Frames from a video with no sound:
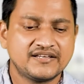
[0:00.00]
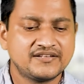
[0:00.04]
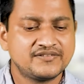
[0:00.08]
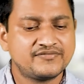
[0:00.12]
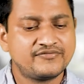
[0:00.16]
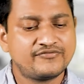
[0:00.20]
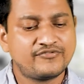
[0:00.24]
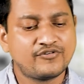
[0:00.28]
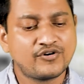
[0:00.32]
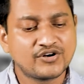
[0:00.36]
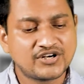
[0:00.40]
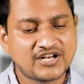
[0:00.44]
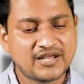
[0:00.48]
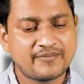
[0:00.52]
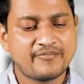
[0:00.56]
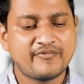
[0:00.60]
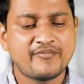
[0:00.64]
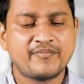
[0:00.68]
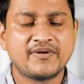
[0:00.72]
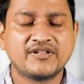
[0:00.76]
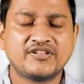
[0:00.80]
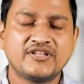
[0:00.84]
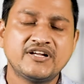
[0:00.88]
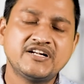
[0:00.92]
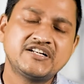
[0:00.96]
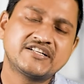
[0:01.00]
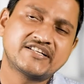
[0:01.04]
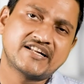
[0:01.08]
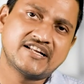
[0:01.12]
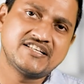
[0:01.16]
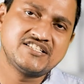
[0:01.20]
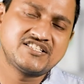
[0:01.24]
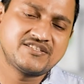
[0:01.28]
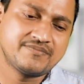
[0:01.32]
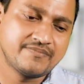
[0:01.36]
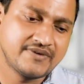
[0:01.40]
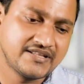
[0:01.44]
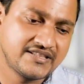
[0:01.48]
four type of method:
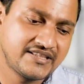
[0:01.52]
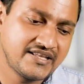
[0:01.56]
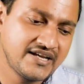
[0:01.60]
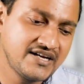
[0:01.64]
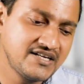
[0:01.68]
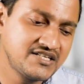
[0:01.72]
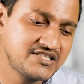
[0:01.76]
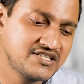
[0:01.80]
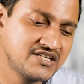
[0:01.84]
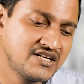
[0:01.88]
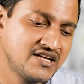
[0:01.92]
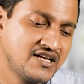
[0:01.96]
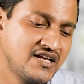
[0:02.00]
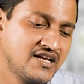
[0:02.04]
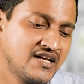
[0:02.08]
trench method,